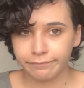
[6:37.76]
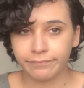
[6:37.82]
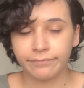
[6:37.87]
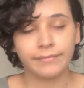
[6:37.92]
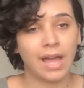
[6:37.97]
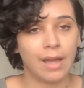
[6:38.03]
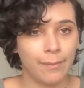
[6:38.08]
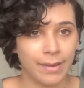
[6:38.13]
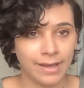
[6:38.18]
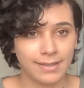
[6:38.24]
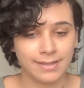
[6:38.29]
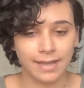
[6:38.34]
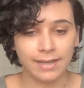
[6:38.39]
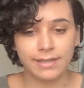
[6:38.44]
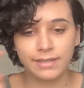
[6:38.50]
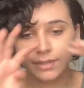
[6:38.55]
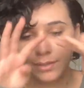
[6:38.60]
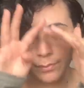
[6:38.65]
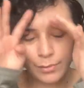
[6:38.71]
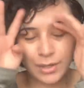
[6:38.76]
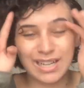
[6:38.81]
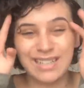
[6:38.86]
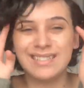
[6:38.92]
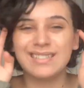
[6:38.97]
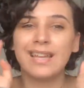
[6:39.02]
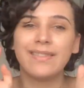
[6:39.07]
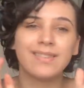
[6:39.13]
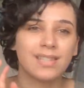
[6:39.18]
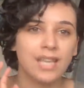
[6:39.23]
That makes sense. But
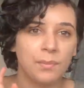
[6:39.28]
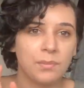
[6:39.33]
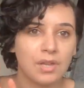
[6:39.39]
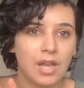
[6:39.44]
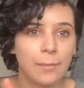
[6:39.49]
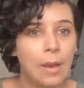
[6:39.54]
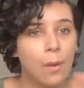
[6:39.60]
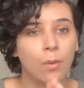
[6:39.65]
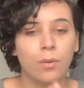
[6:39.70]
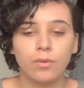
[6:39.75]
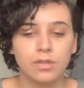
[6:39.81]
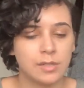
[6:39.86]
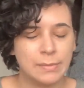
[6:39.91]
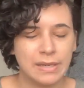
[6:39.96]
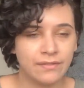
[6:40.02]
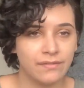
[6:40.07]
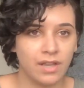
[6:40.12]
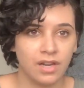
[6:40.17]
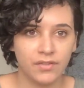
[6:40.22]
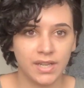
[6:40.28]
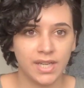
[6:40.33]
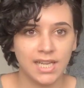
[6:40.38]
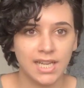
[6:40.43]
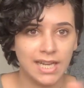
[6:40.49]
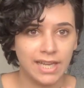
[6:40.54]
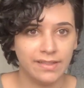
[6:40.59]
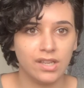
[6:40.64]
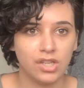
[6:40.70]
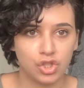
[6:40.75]
at the same time, I wasn't a big fan of it
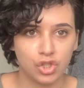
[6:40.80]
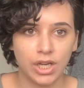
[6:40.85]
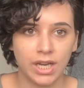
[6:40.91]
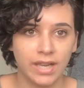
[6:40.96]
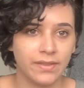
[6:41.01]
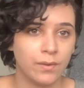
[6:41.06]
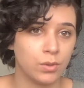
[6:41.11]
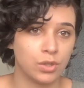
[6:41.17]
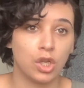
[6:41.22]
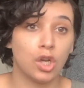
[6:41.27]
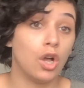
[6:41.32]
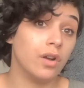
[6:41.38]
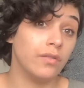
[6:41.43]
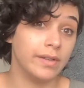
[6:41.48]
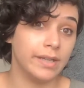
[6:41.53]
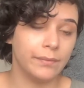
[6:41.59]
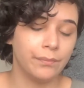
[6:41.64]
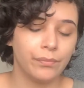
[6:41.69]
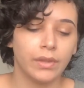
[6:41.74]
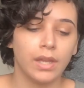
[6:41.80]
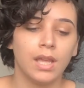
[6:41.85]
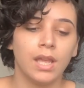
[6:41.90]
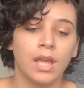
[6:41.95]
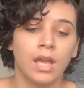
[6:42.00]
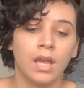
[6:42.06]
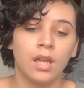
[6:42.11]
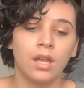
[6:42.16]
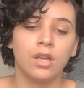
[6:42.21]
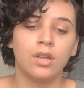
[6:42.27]
in this trailer. There was a lot of it.
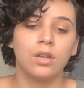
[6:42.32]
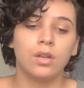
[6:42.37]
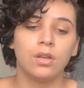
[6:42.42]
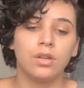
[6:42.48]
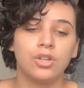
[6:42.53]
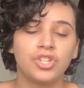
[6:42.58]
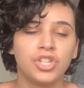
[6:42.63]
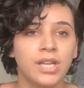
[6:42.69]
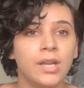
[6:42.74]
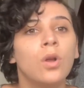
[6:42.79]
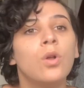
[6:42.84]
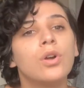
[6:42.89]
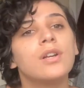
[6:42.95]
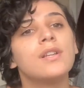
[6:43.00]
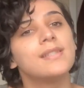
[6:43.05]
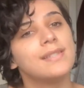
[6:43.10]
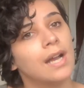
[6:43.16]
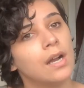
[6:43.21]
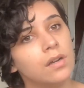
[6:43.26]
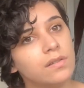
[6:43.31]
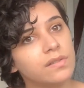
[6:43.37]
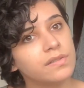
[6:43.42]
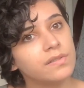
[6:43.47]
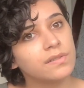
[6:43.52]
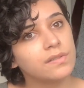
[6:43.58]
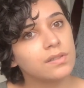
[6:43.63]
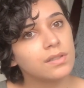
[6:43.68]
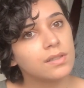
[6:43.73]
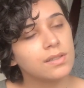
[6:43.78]
She-Hulk
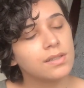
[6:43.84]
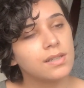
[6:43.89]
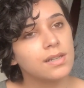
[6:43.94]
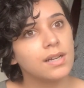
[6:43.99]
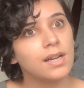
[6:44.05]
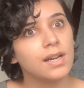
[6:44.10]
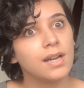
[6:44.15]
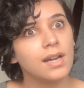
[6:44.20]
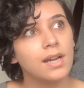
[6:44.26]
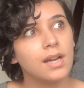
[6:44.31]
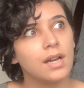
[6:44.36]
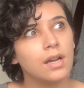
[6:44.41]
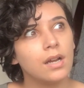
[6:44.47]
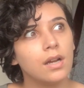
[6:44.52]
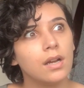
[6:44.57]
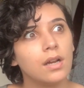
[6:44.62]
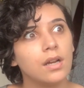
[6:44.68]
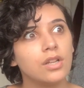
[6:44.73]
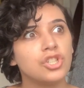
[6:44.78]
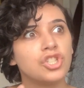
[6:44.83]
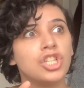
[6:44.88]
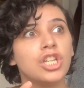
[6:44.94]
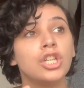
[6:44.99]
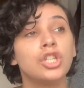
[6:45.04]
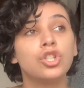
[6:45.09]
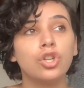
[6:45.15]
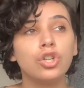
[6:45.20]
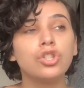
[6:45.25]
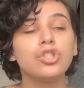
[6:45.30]
herself, she
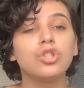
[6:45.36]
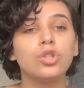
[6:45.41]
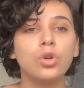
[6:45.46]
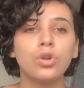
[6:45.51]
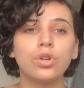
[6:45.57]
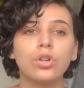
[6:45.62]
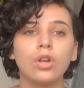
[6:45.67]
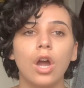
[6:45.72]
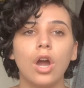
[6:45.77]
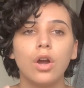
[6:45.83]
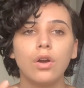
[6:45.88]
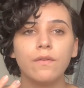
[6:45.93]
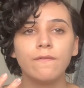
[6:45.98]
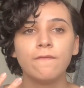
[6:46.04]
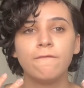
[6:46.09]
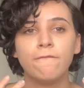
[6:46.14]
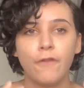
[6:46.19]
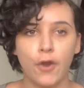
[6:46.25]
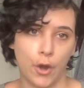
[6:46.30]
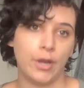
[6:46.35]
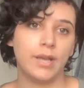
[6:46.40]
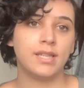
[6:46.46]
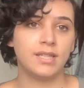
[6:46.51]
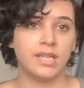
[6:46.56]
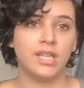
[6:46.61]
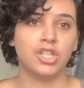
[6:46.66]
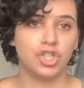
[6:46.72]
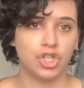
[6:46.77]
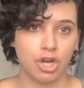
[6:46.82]
does look very
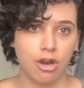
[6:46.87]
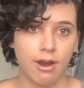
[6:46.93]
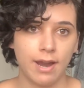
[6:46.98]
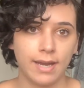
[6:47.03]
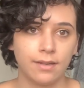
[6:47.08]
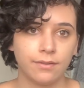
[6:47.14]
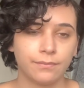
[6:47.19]
CGI.